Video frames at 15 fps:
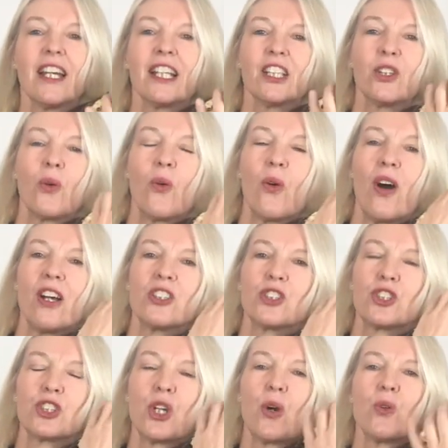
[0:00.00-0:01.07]
your
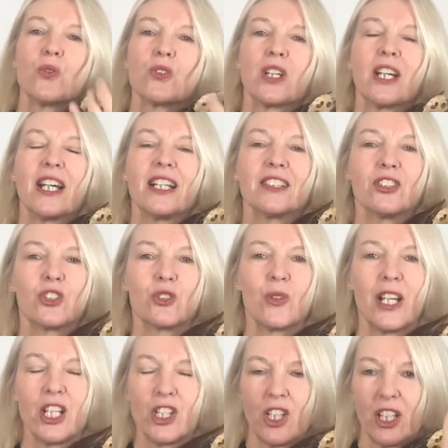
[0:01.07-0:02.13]
shoulder and
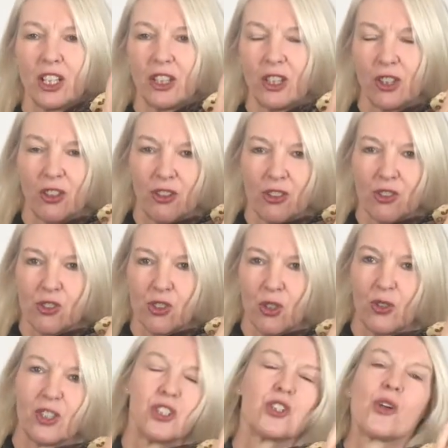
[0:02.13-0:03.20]
stretching so
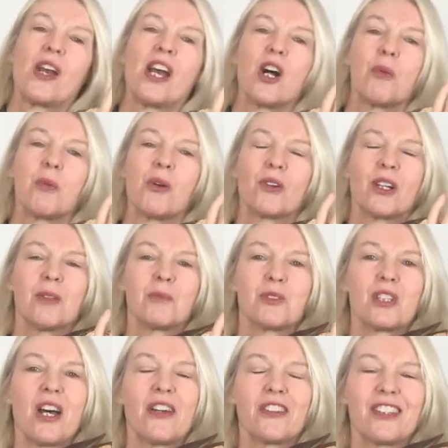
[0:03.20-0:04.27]
that your elbow comes
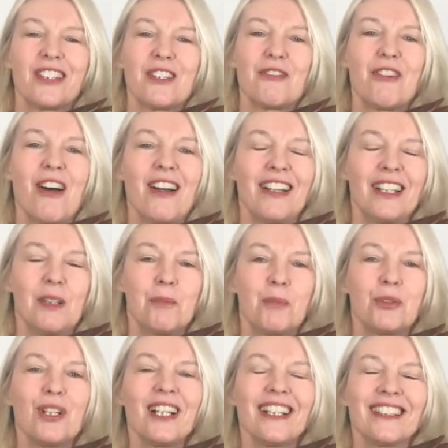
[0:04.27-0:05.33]
under the violin.
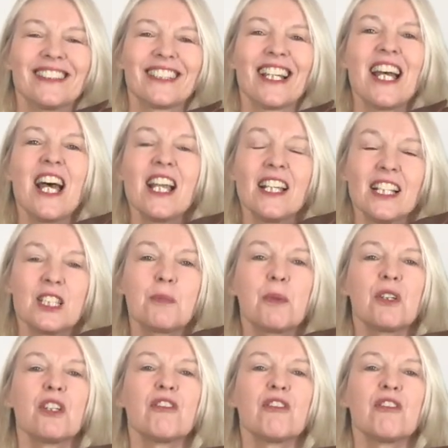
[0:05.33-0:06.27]
Brilliant. Let's put the